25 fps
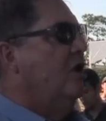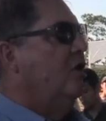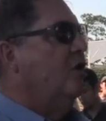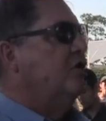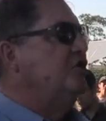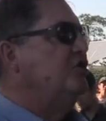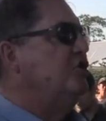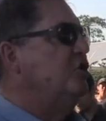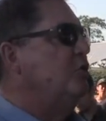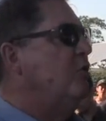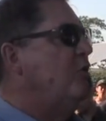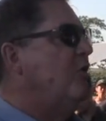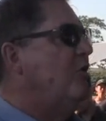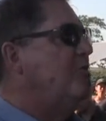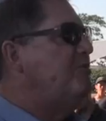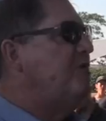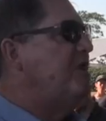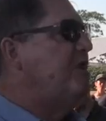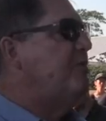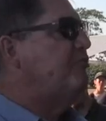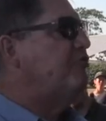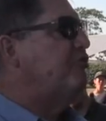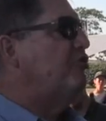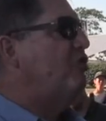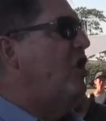You will
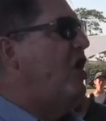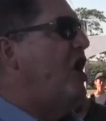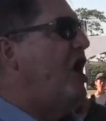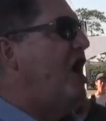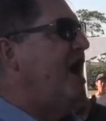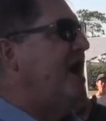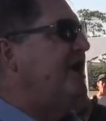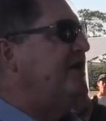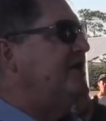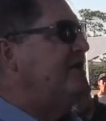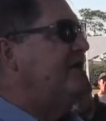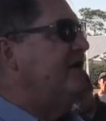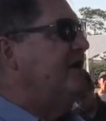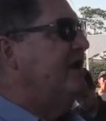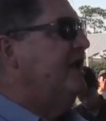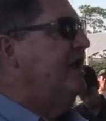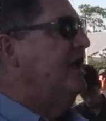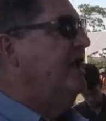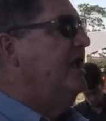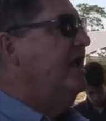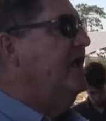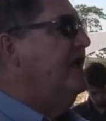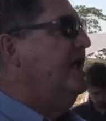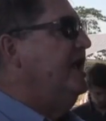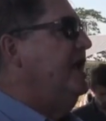be brought
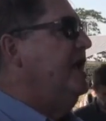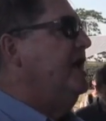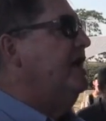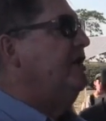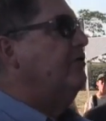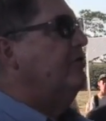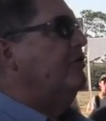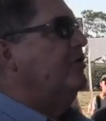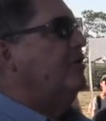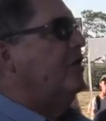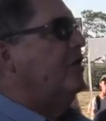in